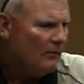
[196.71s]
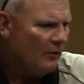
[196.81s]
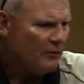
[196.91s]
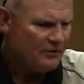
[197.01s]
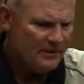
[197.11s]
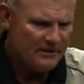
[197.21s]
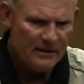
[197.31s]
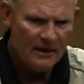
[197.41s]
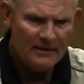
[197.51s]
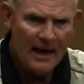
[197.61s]
First is
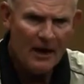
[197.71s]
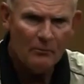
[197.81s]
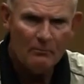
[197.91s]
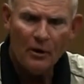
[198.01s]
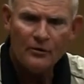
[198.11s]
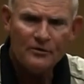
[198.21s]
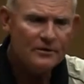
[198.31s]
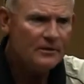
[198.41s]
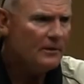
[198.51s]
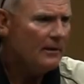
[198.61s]
Tyler
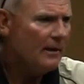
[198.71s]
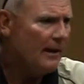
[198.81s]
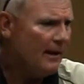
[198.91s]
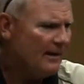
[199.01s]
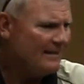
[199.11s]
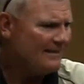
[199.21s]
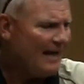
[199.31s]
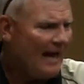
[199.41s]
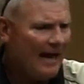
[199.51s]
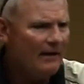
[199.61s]
Burse. His
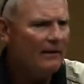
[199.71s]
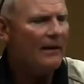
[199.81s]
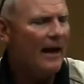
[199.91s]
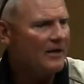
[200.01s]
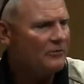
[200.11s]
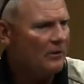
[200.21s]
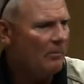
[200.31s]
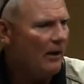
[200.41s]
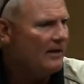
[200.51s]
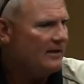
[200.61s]
dad actually
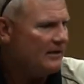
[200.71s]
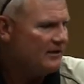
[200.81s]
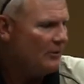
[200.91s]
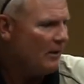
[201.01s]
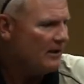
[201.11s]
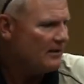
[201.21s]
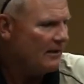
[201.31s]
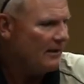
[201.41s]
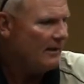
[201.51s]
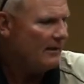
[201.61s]
played at Tennessee
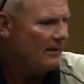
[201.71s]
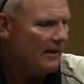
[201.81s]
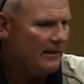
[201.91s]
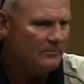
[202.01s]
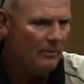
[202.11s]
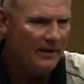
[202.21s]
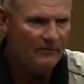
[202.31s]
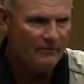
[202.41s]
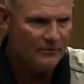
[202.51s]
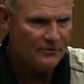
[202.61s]
Wesleyan. He's played the
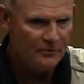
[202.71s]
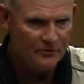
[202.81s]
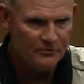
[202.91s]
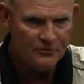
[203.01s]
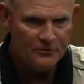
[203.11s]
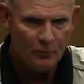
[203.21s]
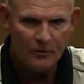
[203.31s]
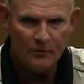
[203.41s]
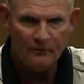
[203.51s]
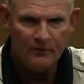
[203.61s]
first 2 years at Shorter
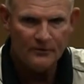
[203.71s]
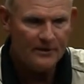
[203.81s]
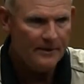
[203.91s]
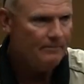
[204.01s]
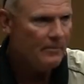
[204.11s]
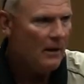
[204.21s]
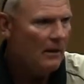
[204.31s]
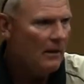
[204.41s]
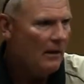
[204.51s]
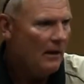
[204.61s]
University.
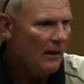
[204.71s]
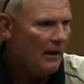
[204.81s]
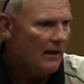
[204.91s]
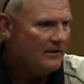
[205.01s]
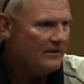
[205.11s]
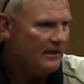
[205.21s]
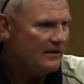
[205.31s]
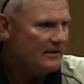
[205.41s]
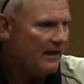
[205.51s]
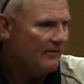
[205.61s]
He's
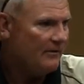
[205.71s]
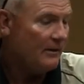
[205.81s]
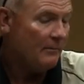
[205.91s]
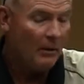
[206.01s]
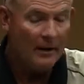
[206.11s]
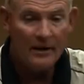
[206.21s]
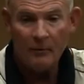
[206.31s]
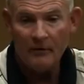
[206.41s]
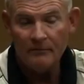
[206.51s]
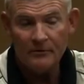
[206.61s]
6'7", can play
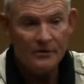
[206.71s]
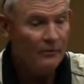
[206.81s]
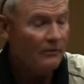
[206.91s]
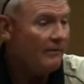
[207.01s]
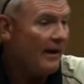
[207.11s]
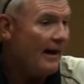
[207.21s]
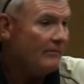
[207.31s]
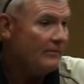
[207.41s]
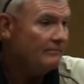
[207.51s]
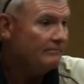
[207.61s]
anywhere from the 2 to the 5.
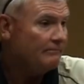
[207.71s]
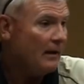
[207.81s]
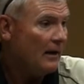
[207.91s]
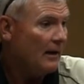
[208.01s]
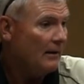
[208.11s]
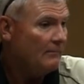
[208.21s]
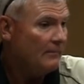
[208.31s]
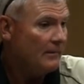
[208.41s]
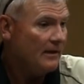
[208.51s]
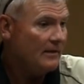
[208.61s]

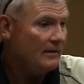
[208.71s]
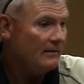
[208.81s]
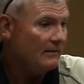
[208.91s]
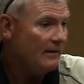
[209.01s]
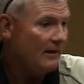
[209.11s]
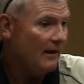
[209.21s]
He can